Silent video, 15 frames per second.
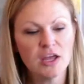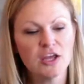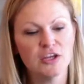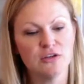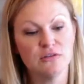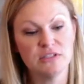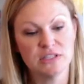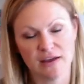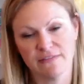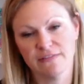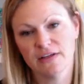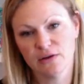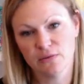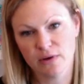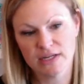you
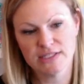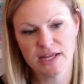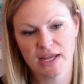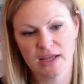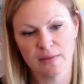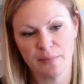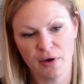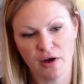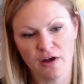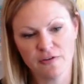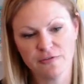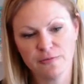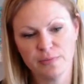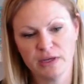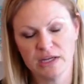definitely want to take them
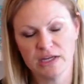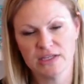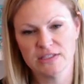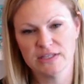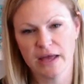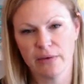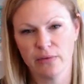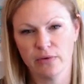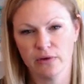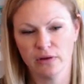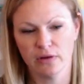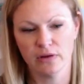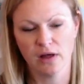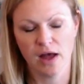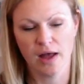off because that
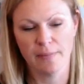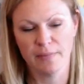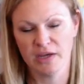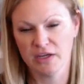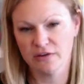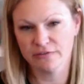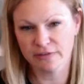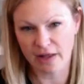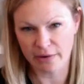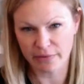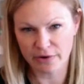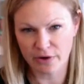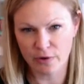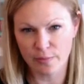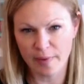will make your flower
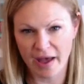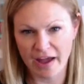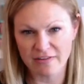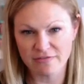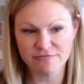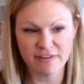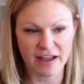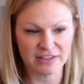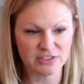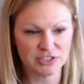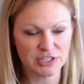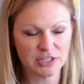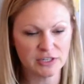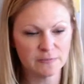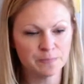go bad
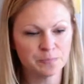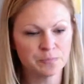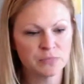faster.